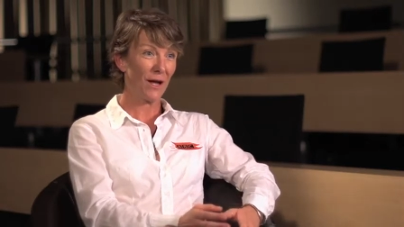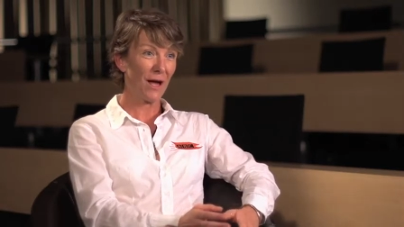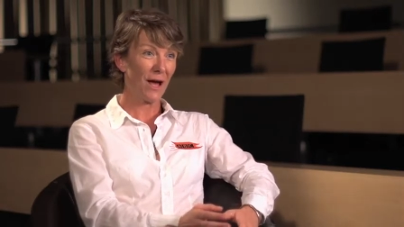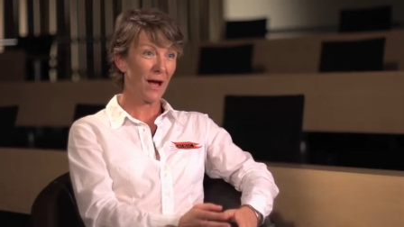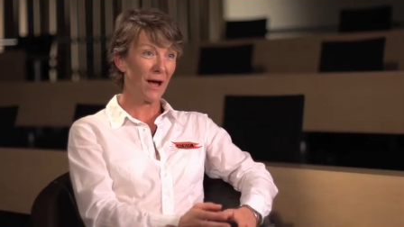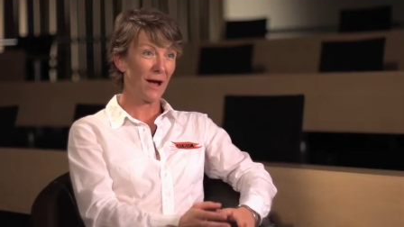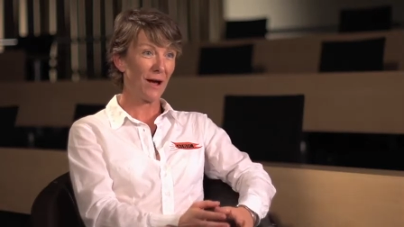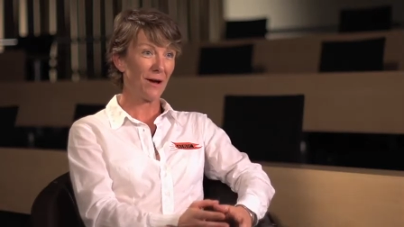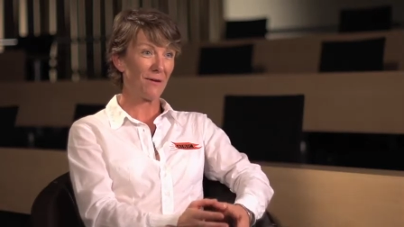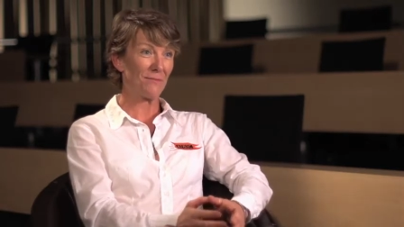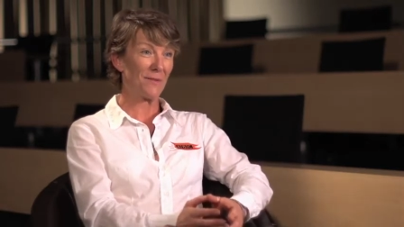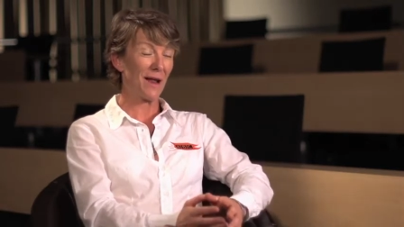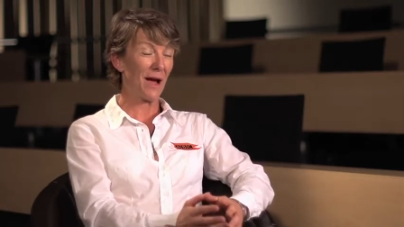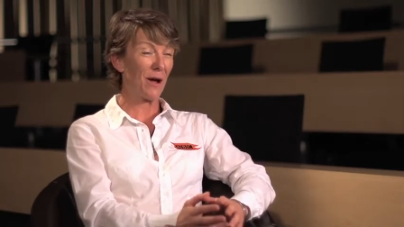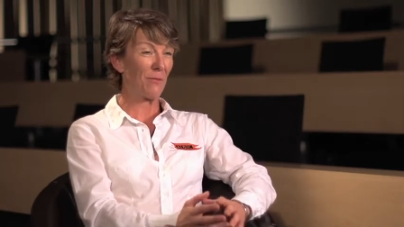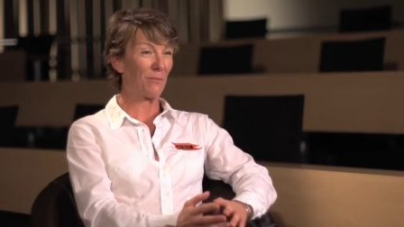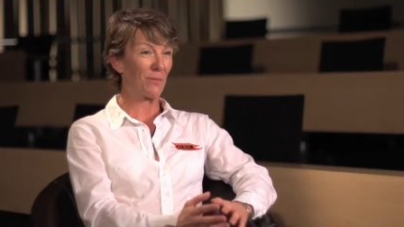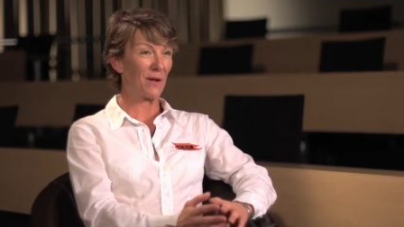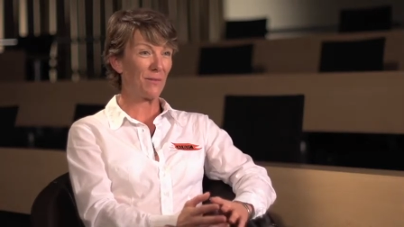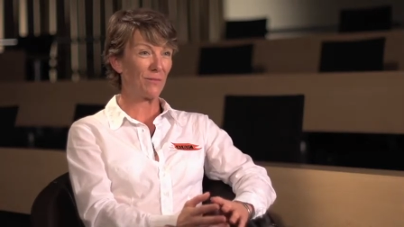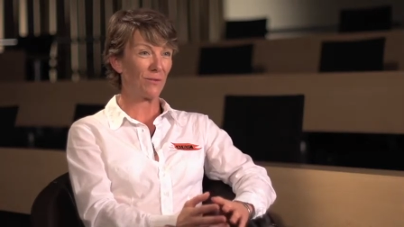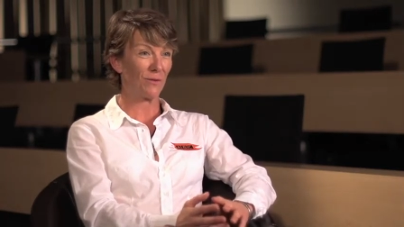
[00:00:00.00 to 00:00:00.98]
Now
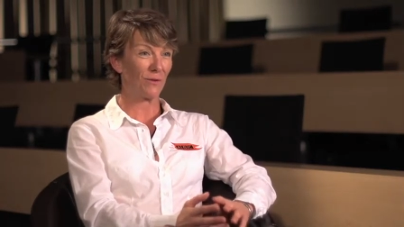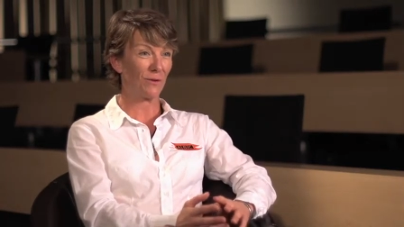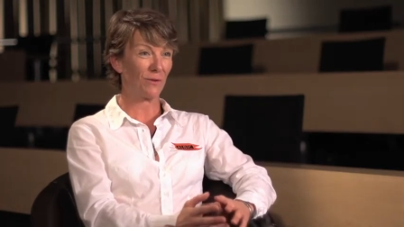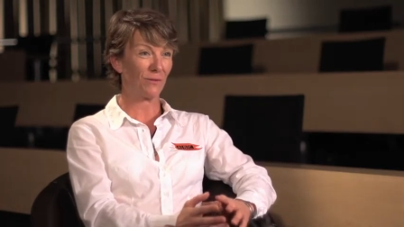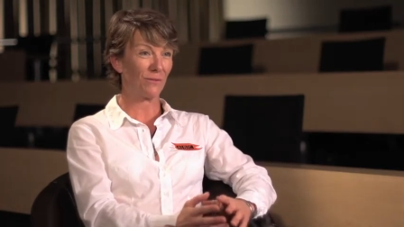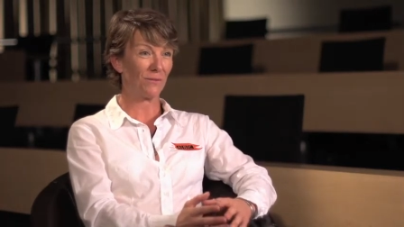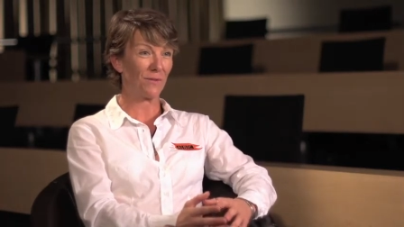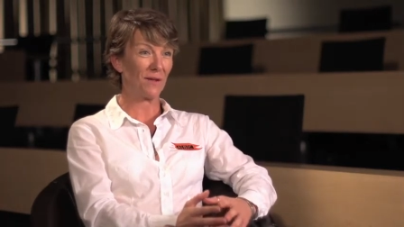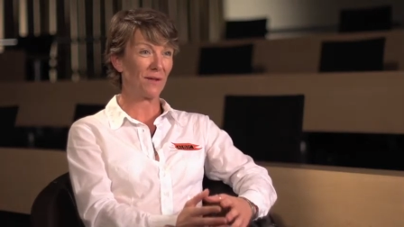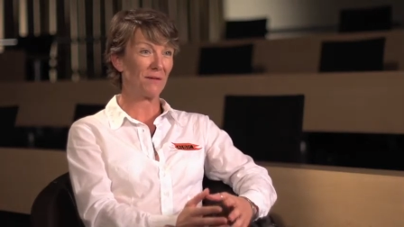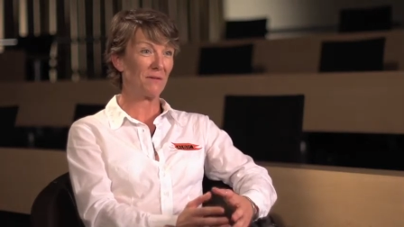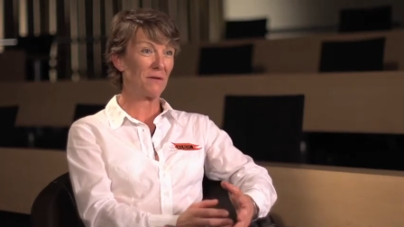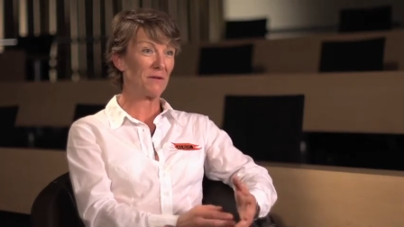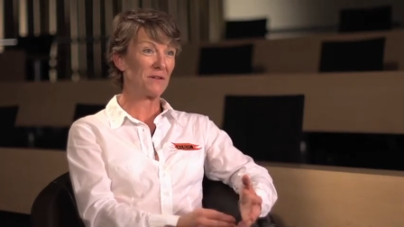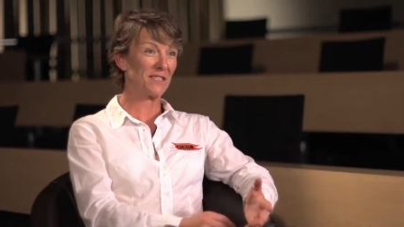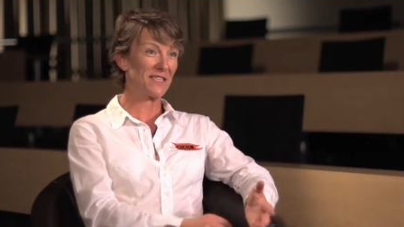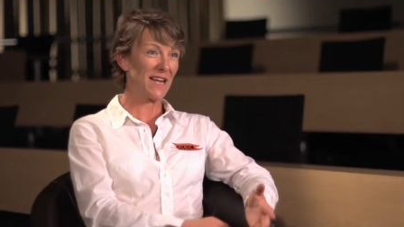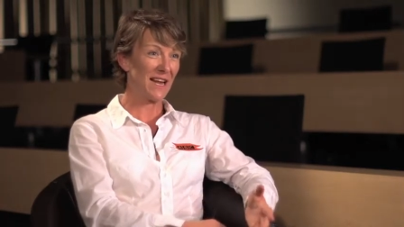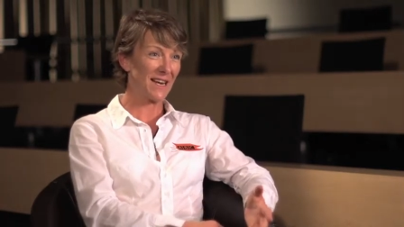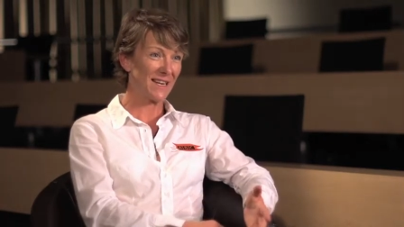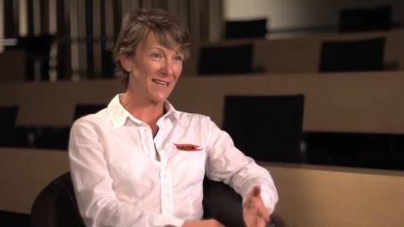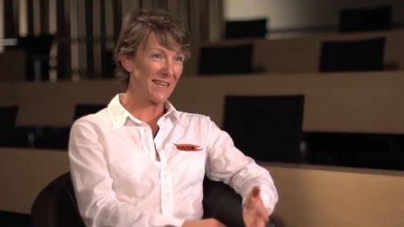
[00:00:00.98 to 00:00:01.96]
people
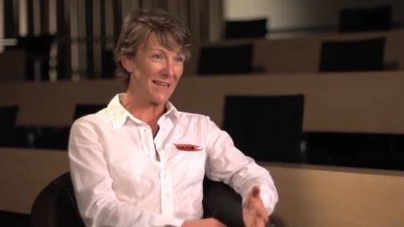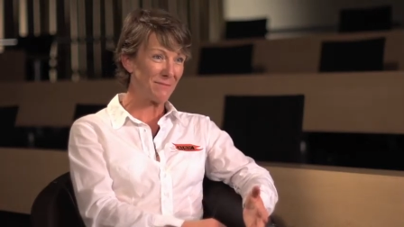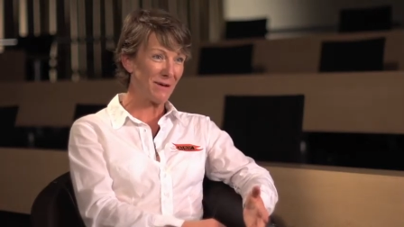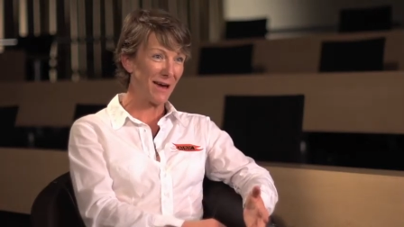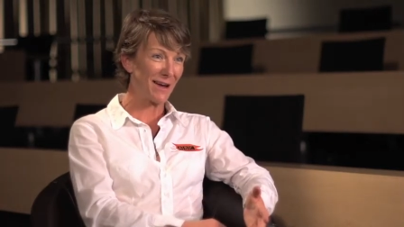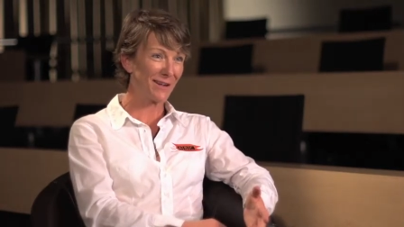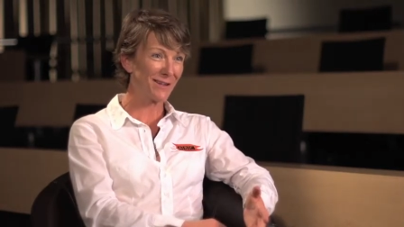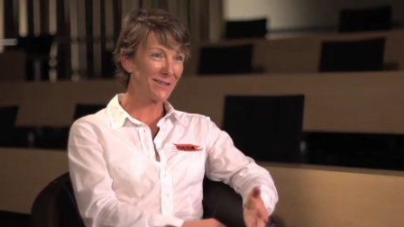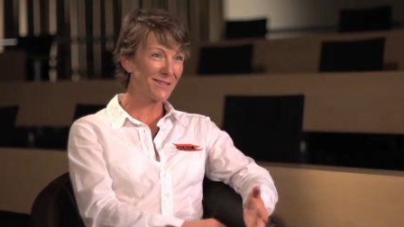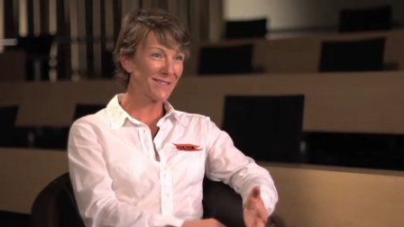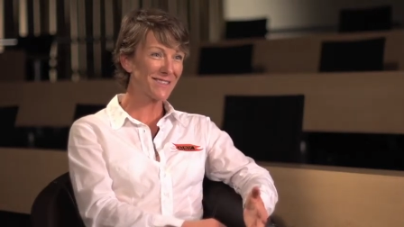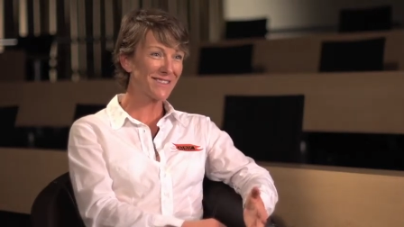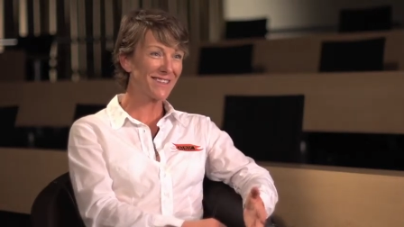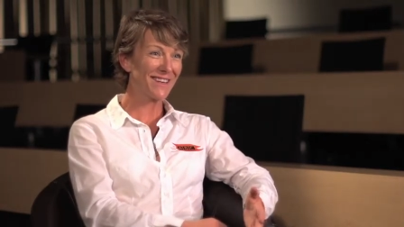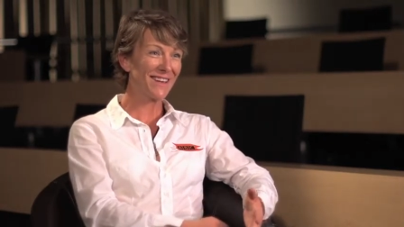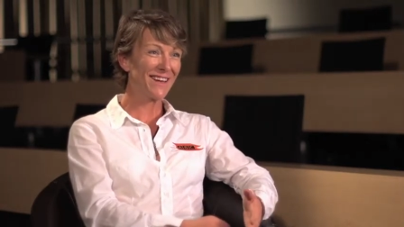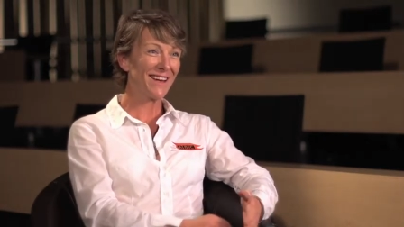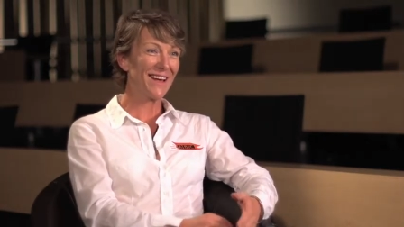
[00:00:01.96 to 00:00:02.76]
send emails,